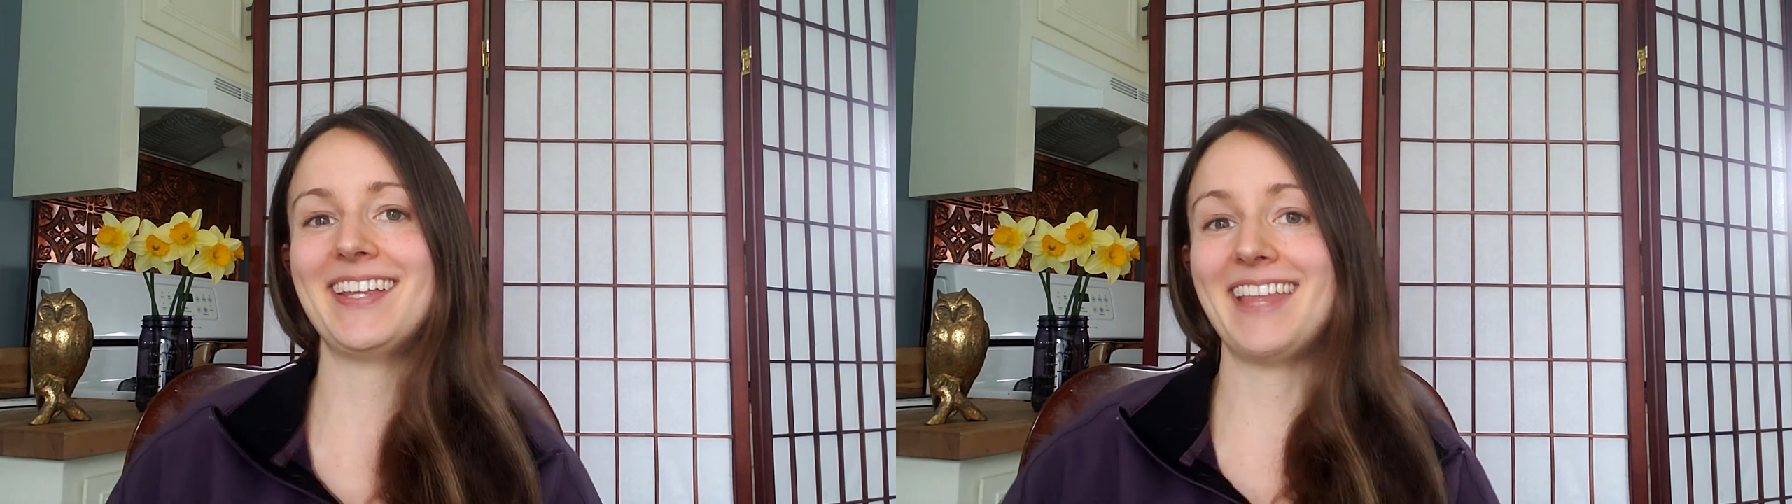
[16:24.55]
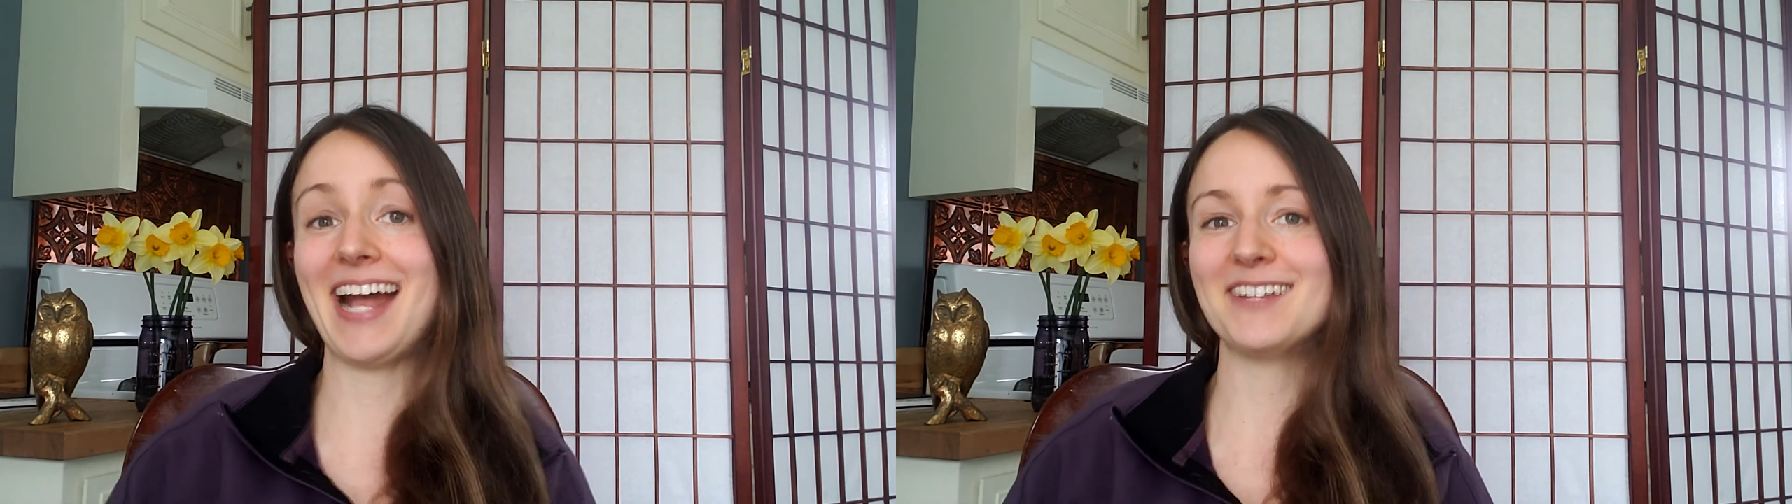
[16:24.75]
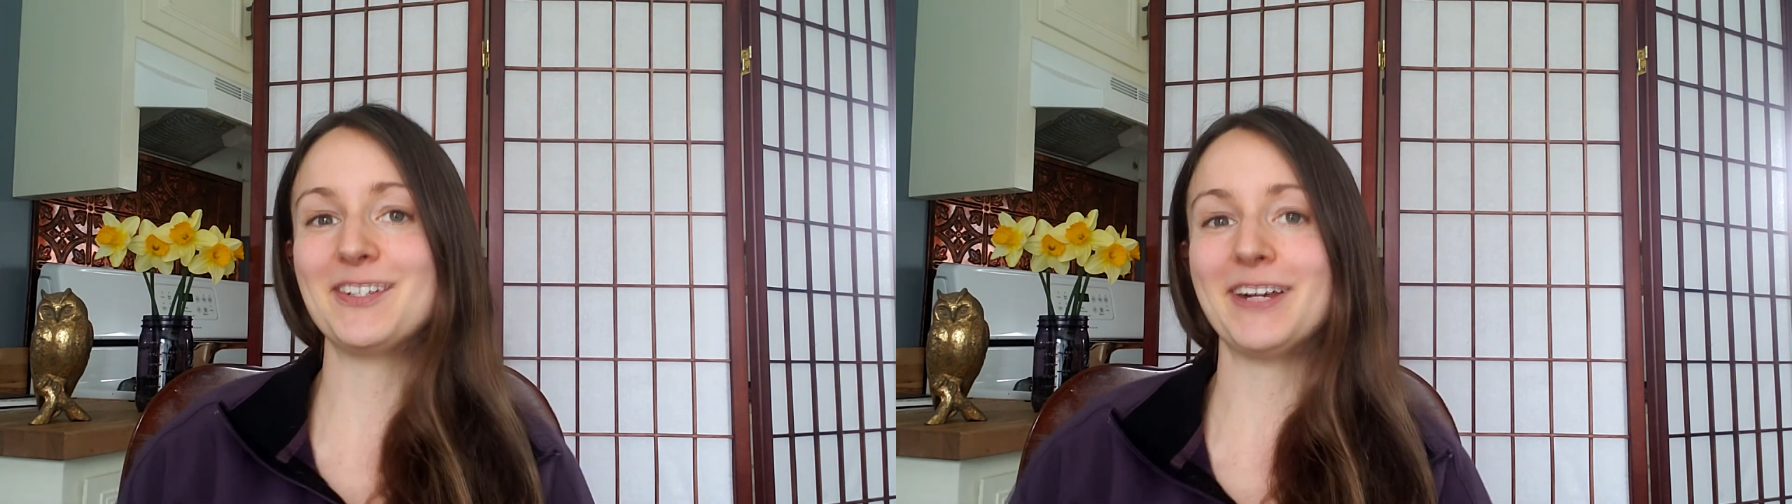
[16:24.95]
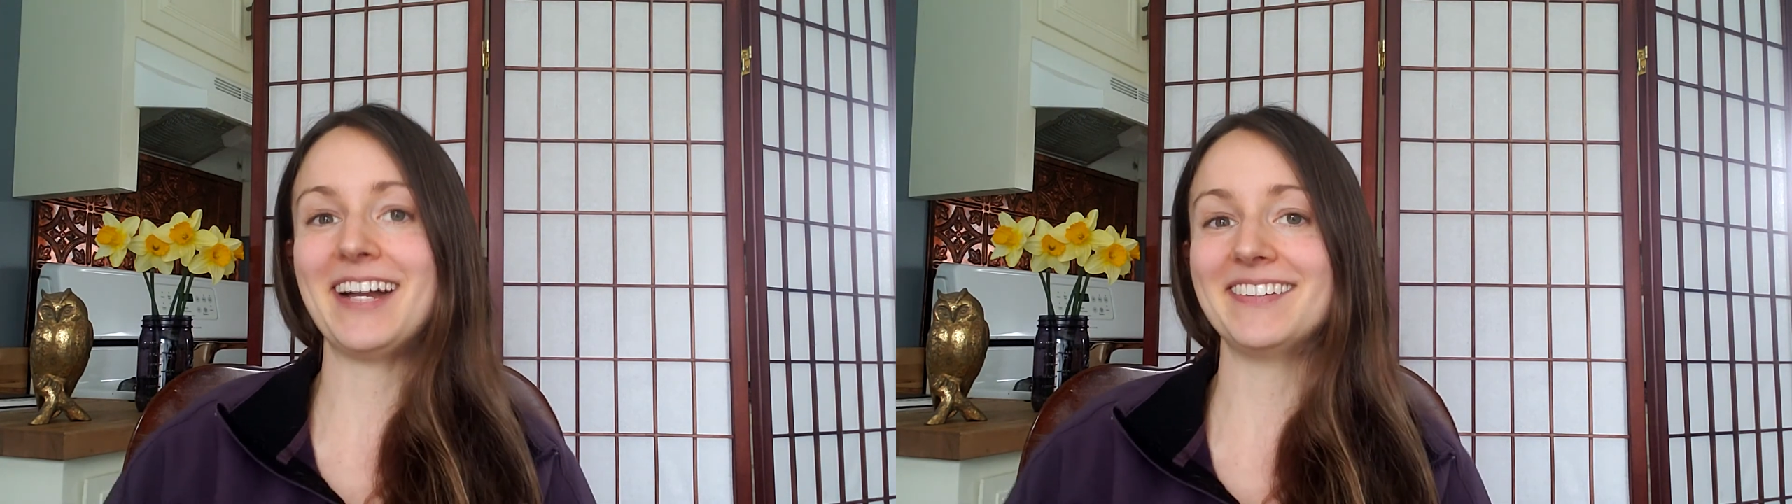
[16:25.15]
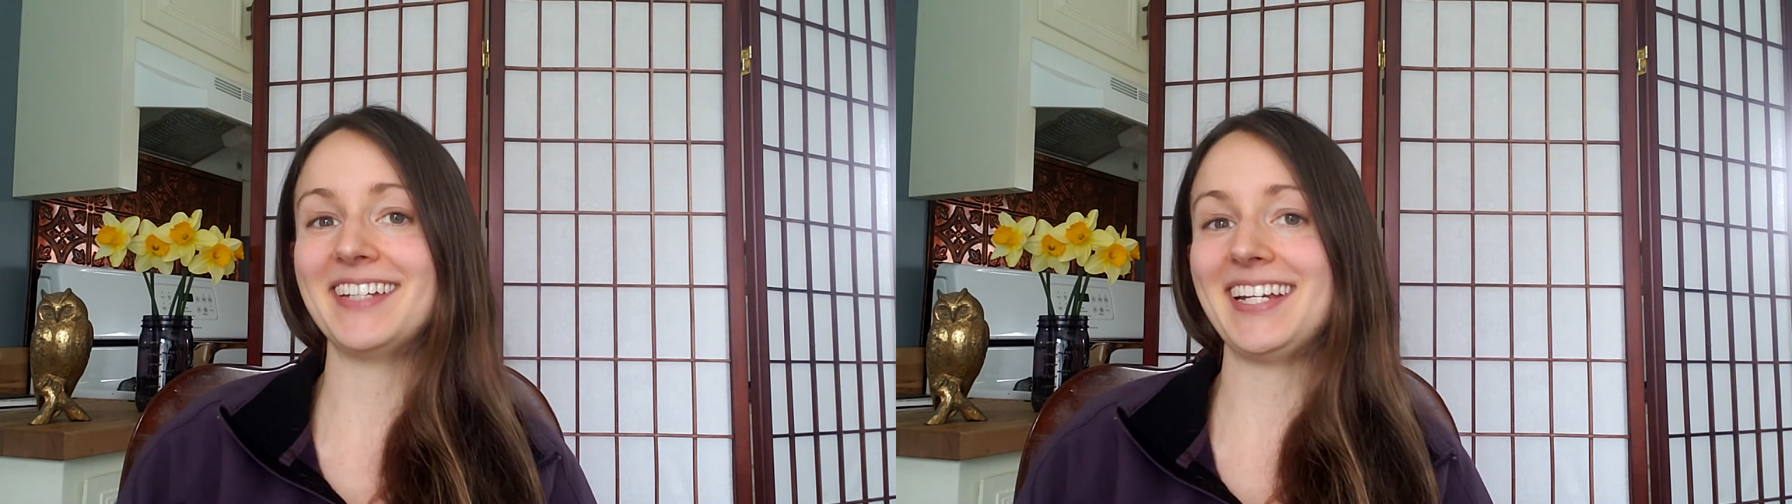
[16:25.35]
and that
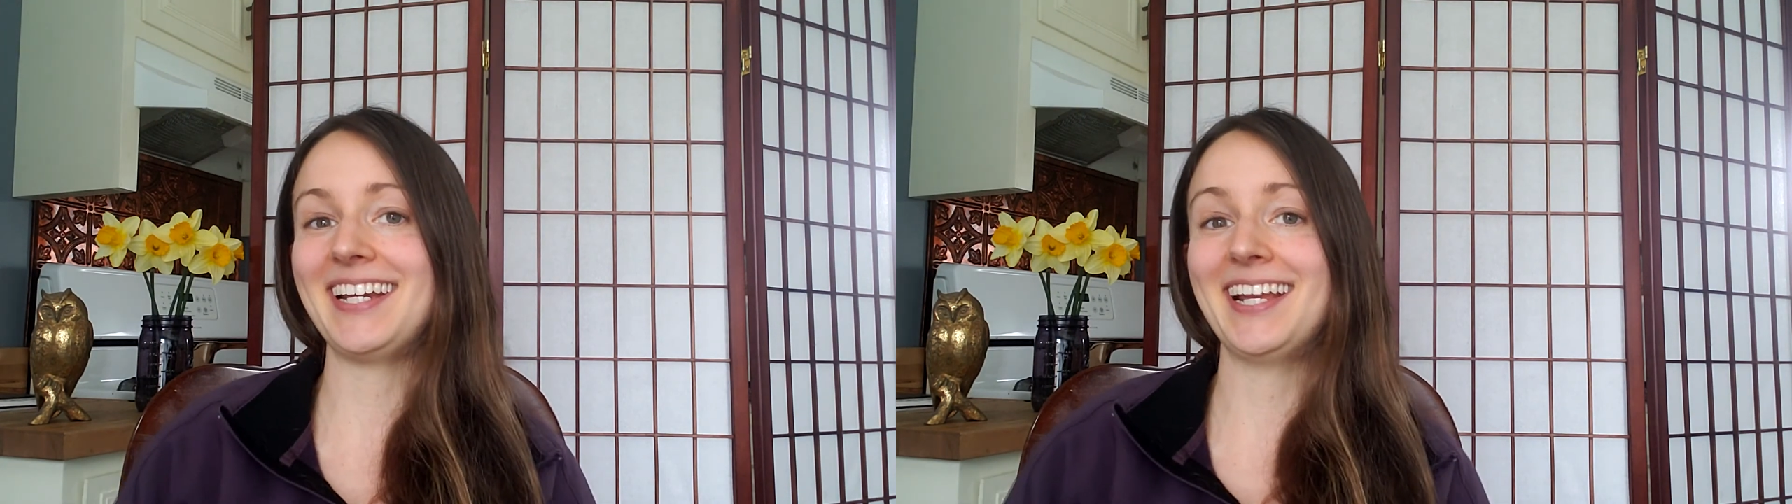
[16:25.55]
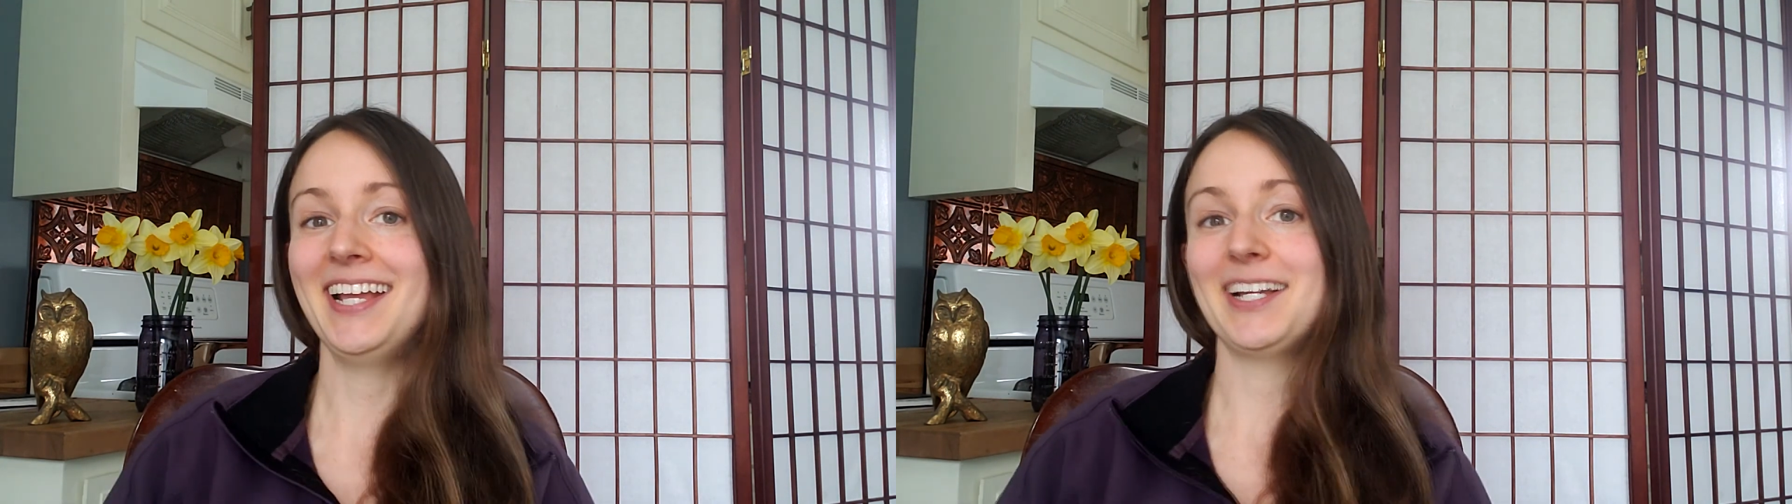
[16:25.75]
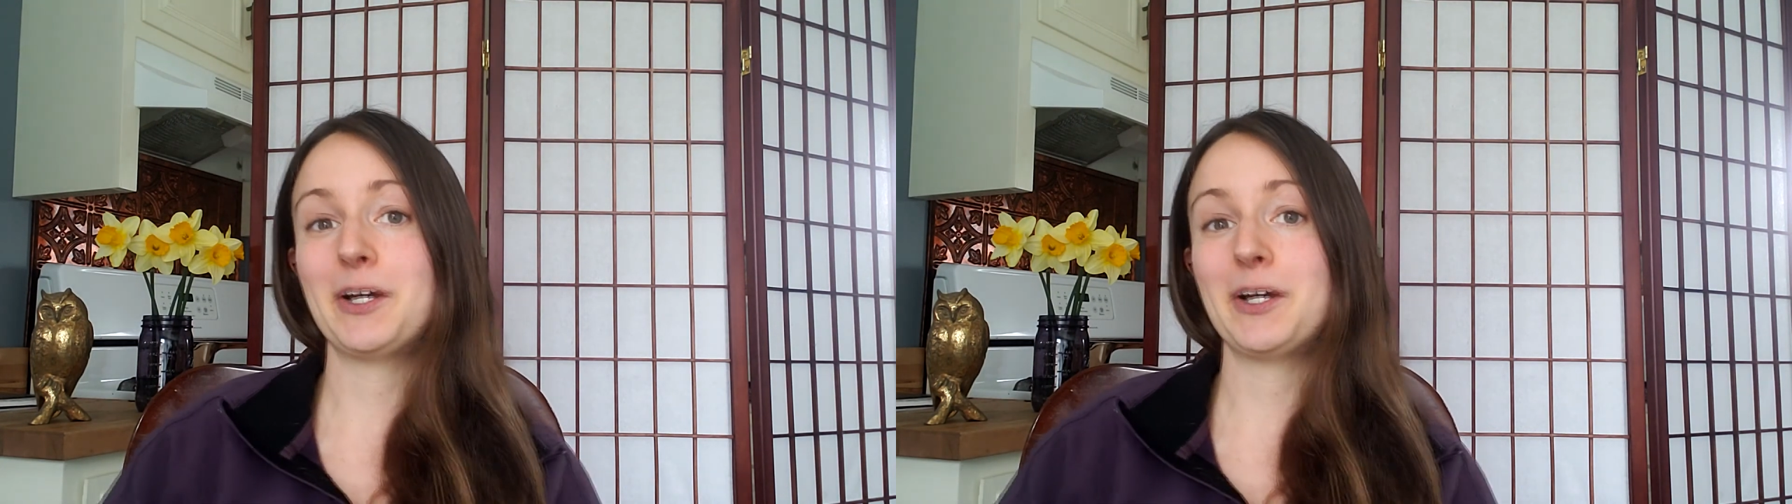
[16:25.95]
duality